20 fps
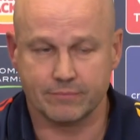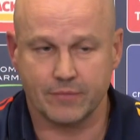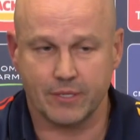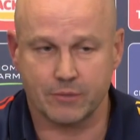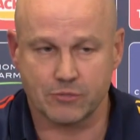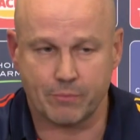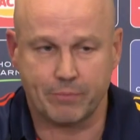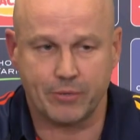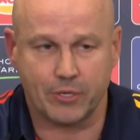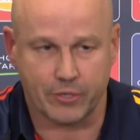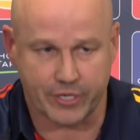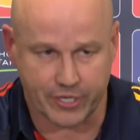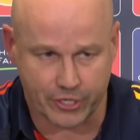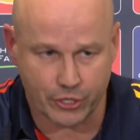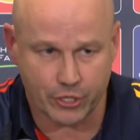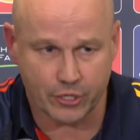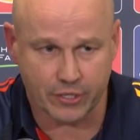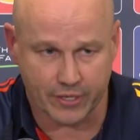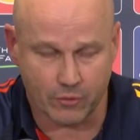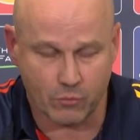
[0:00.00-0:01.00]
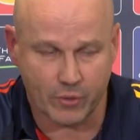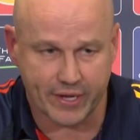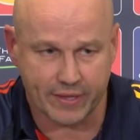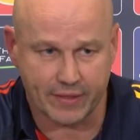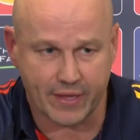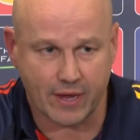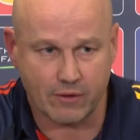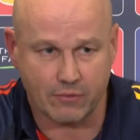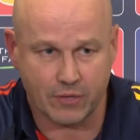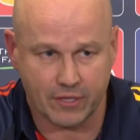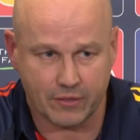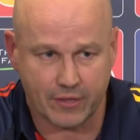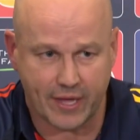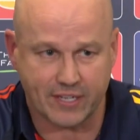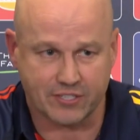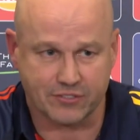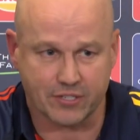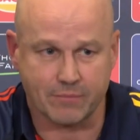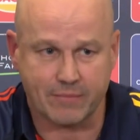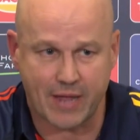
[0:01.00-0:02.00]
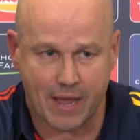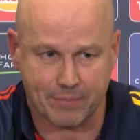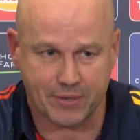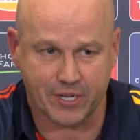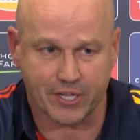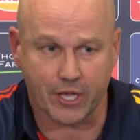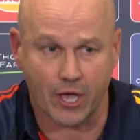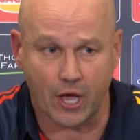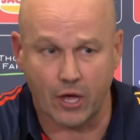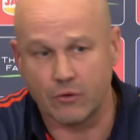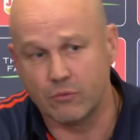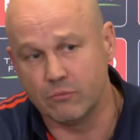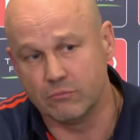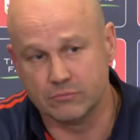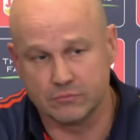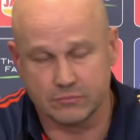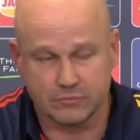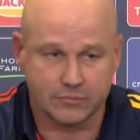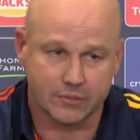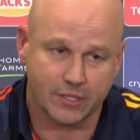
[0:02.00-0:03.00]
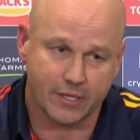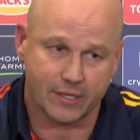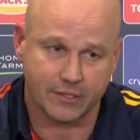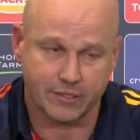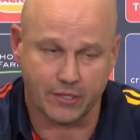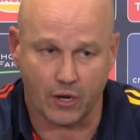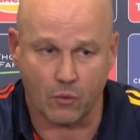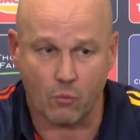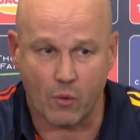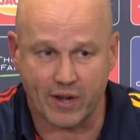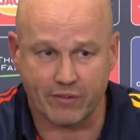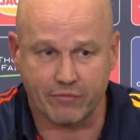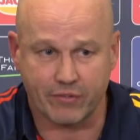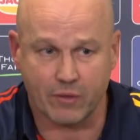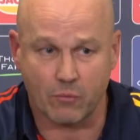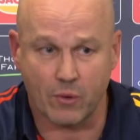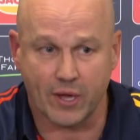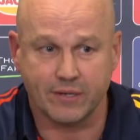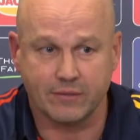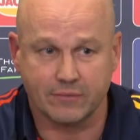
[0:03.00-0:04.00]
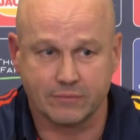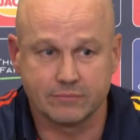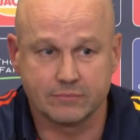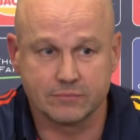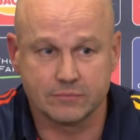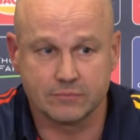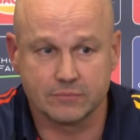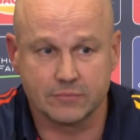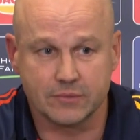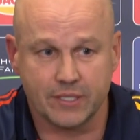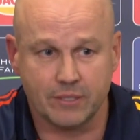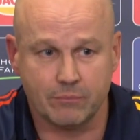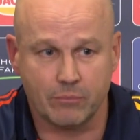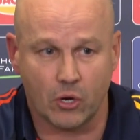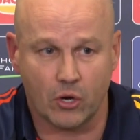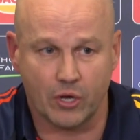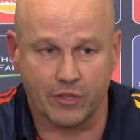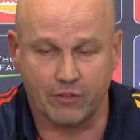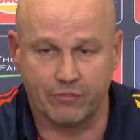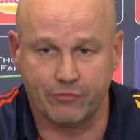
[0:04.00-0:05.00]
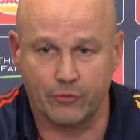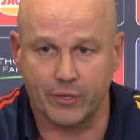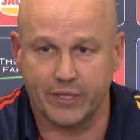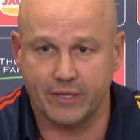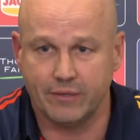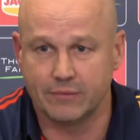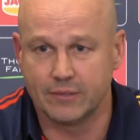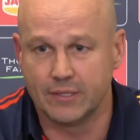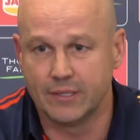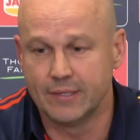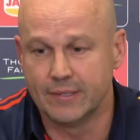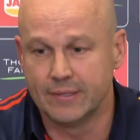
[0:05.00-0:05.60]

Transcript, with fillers: There was a period early where they they seemed happy to go, uh, you know, one v one, in behind the footy.